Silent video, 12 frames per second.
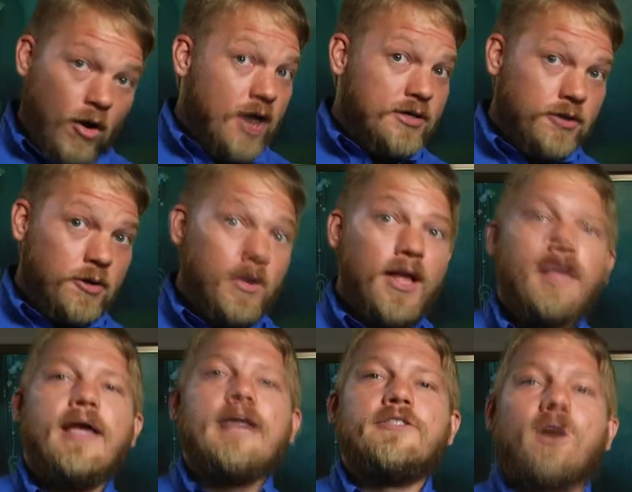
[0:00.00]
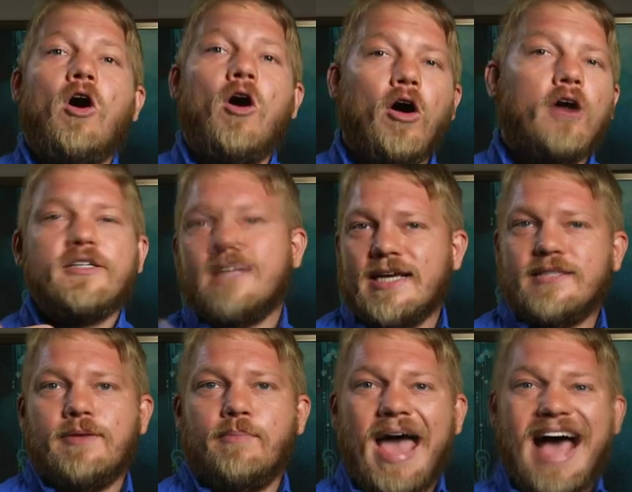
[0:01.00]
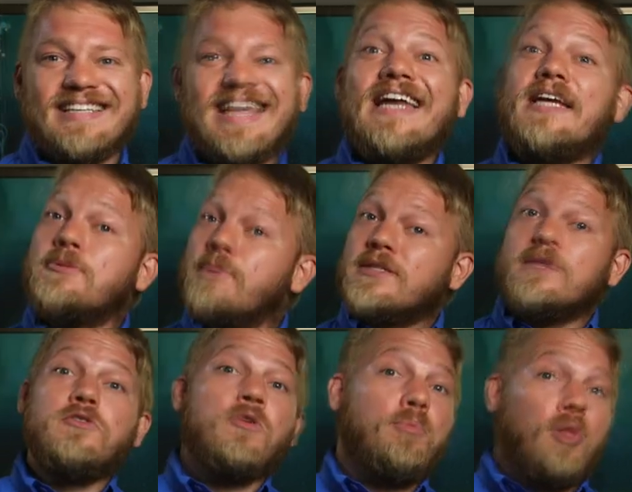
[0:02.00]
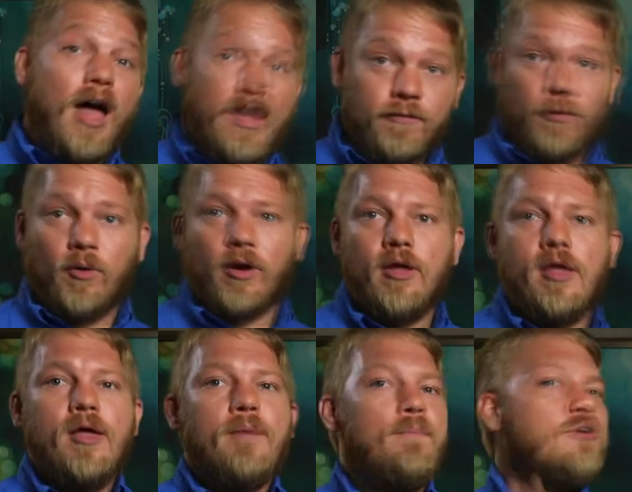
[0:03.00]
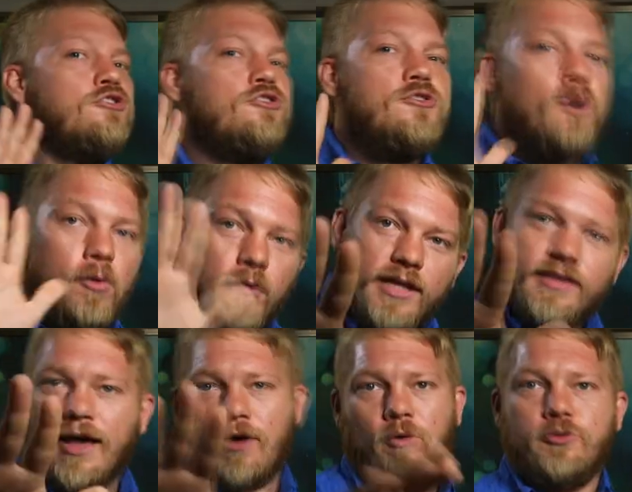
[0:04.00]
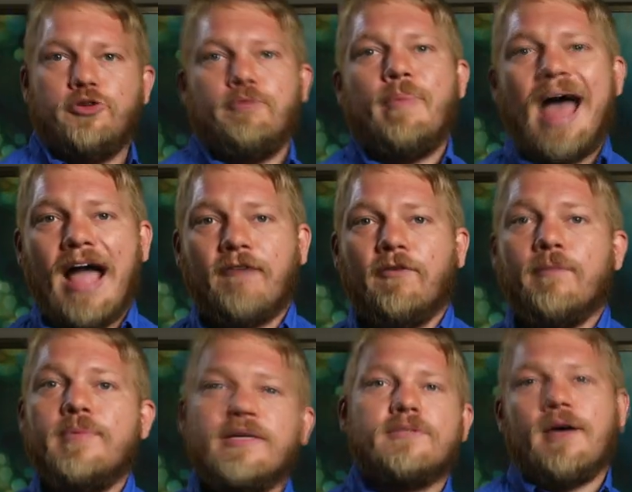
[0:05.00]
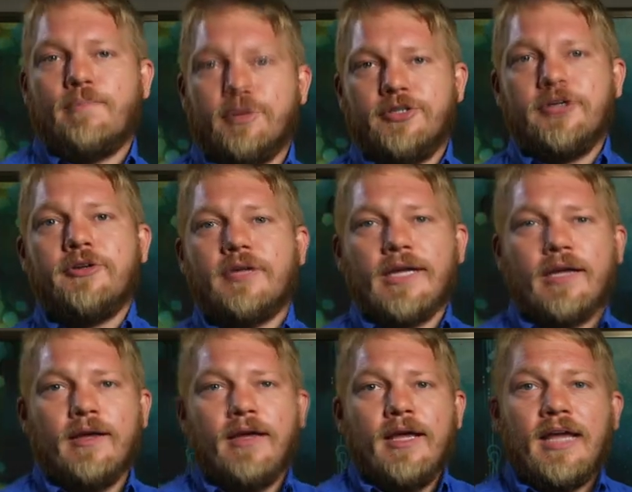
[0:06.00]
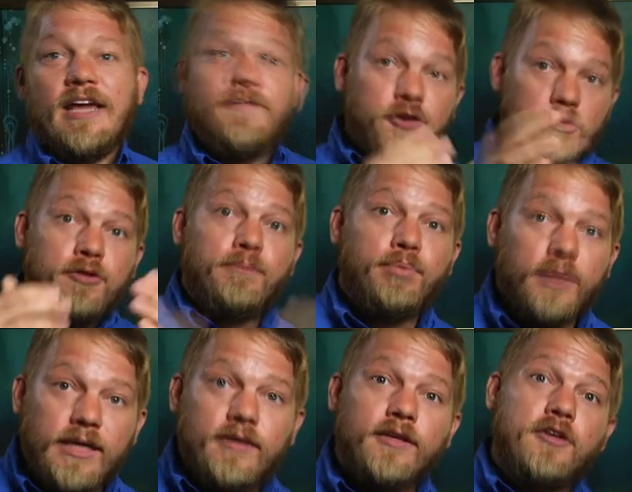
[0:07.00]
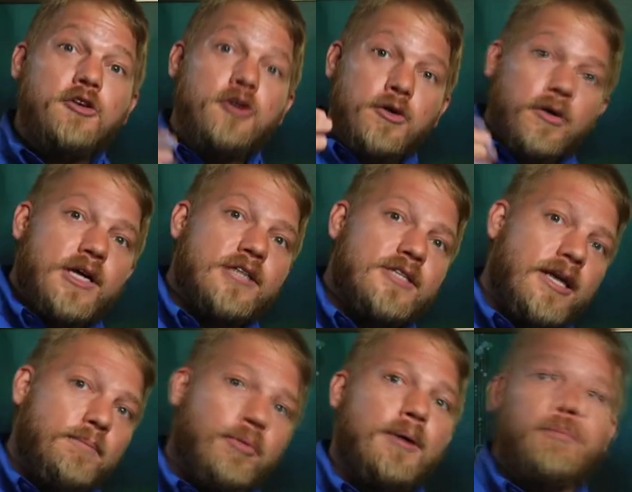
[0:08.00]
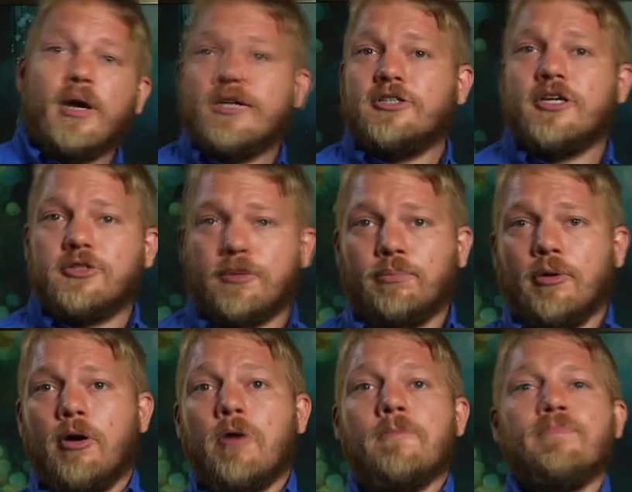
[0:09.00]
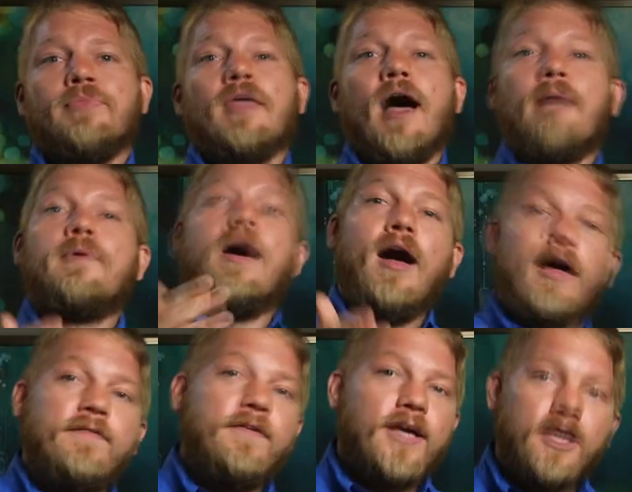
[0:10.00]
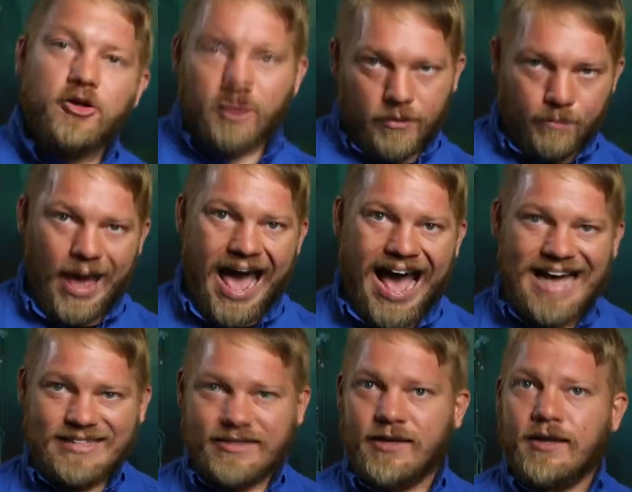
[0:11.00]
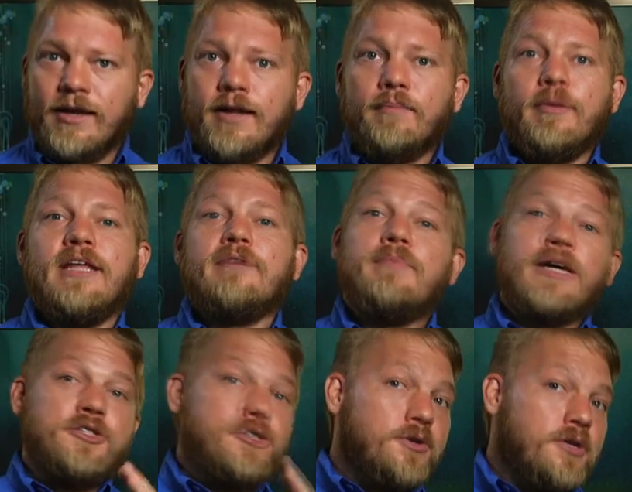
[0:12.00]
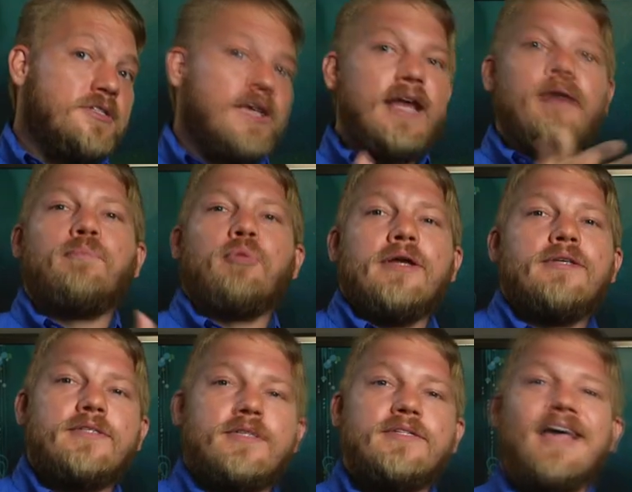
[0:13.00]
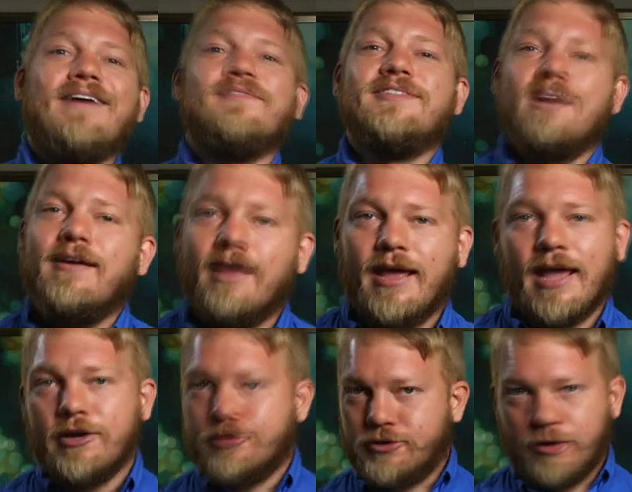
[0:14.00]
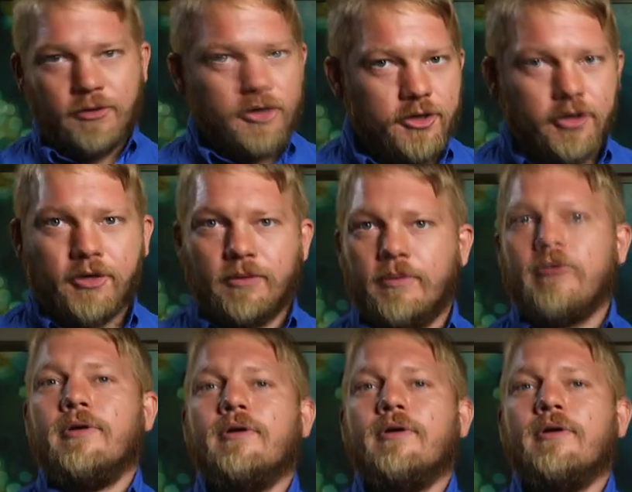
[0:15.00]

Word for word: Also, it's a hard test to pass and expensive to apply for, but don't let that hold you back from this opportunity. If you complete the New York exam prep by AdjusterPro, I'm confident you can pass. Many of my students and apprentices have done it, and so can you.